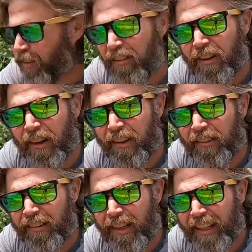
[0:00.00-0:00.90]
I'll leave a
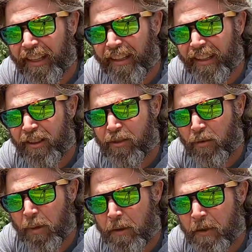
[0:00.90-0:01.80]
link in the
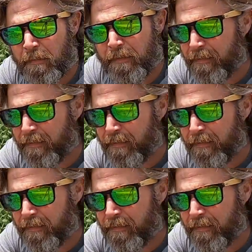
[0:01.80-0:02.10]
description